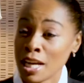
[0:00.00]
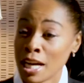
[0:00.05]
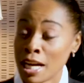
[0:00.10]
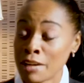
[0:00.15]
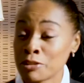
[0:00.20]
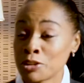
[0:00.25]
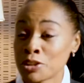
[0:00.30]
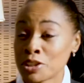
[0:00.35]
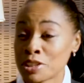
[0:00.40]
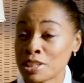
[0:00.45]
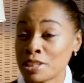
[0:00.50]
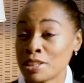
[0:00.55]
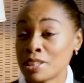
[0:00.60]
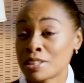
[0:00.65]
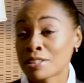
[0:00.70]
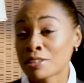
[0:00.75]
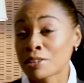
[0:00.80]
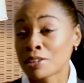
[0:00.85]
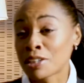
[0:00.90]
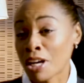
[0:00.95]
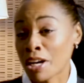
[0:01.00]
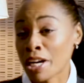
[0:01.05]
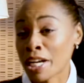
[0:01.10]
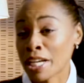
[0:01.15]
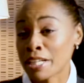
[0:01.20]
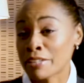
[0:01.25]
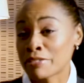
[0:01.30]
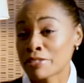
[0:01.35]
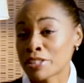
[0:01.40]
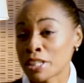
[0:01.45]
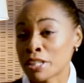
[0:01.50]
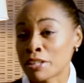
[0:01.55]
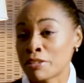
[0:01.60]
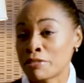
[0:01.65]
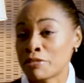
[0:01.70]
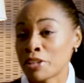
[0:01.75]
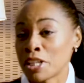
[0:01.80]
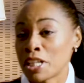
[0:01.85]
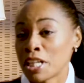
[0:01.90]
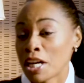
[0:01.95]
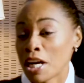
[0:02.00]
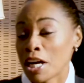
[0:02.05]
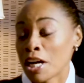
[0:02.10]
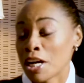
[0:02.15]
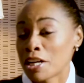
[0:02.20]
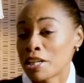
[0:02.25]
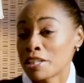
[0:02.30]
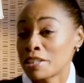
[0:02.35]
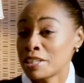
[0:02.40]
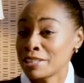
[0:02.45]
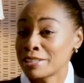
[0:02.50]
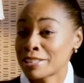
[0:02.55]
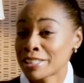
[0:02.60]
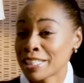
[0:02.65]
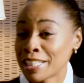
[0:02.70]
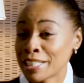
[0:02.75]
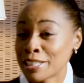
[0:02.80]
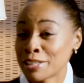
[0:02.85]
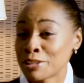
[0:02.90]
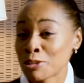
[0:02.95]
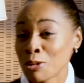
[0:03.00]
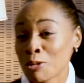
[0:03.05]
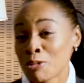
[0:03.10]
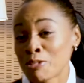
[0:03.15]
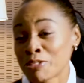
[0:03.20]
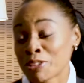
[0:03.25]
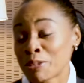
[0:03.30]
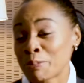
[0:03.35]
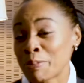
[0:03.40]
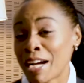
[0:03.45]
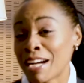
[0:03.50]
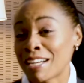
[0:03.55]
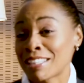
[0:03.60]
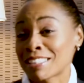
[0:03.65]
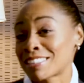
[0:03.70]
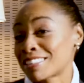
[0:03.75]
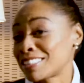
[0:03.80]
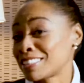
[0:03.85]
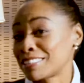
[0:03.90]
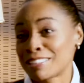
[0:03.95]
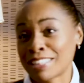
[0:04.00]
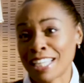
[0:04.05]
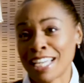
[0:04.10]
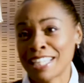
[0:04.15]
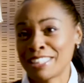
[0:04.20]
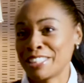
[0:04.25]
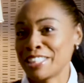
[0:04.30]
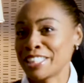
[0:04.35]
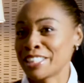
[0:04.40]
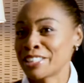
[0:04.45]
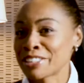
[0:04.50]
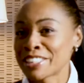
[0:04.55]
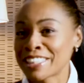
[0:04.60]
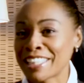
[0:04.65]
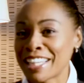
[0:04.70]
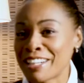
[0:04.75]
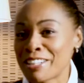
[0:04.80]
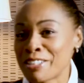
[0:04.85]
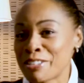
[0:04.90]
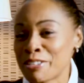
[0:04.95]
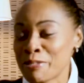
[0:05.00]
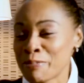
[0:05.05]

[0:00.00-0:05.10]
have you seen in the lives of these kids over the past 10 years now?